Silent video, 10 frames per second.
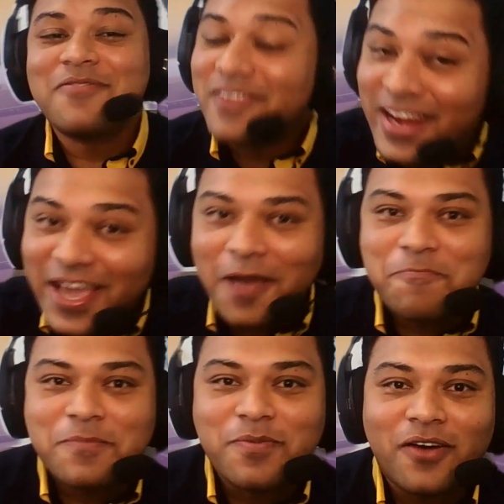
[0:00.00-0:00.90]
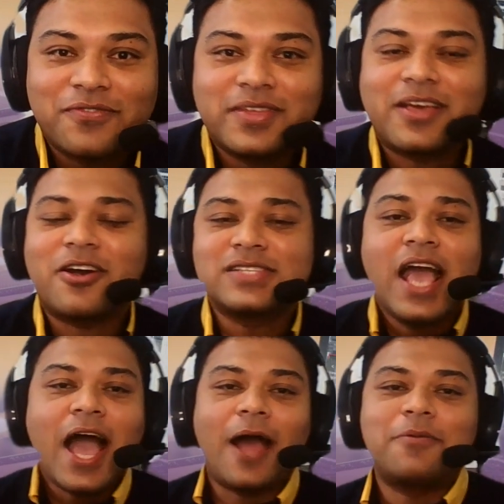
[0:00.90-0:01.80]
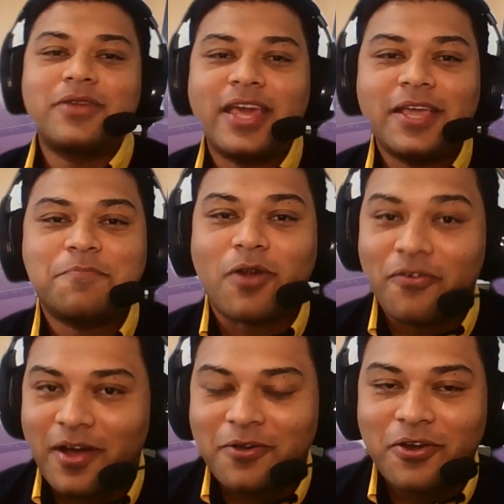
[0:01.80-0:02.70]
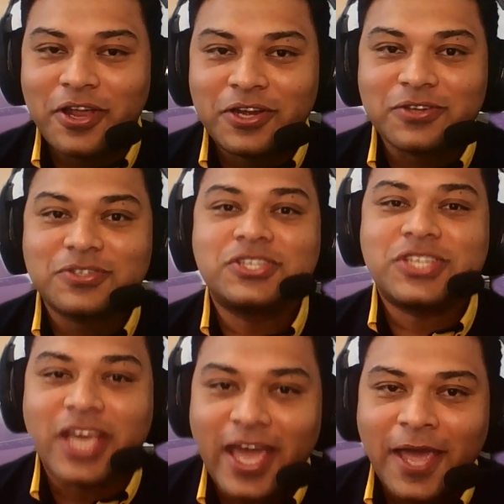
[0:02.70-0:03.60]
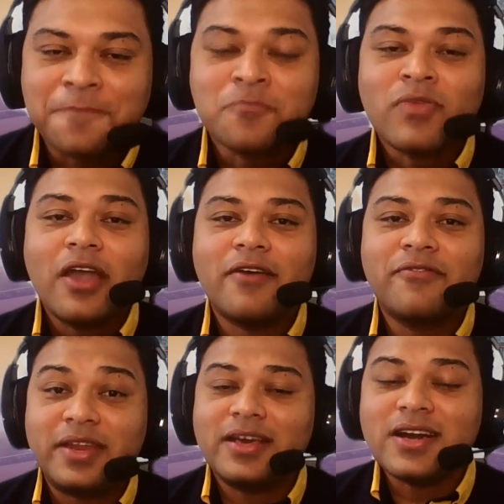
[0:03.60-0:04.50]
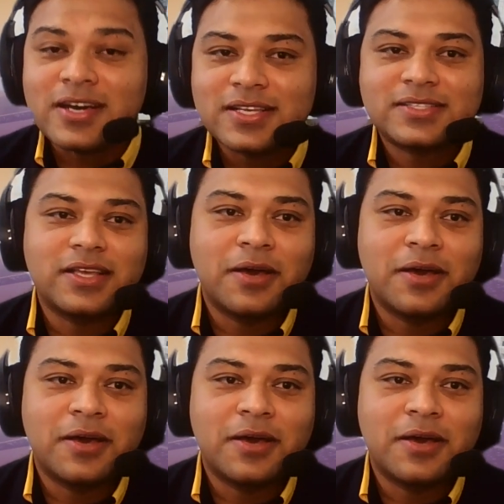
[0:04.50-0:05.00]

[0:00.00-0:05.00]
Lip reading: I'm really happy, Prof, because today, Prof, are going to share with us.